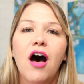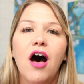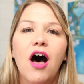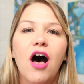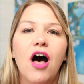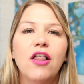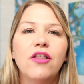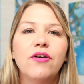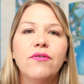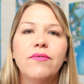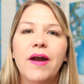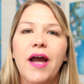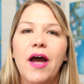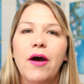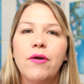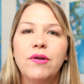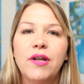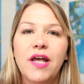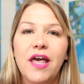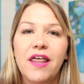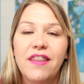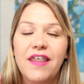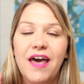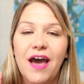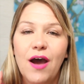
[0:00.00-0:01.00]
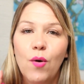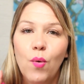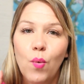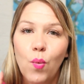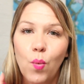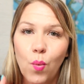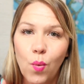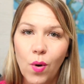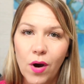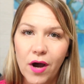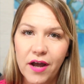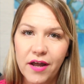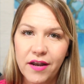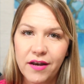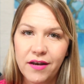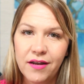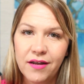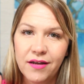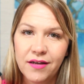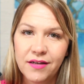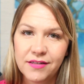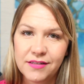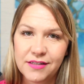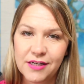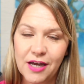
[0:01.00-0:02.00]
all around that
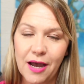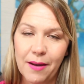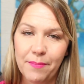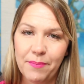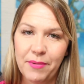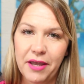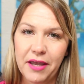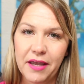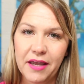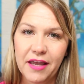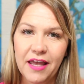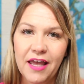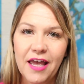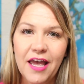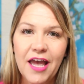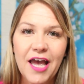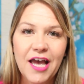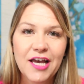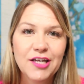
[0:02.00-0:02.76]
one topic.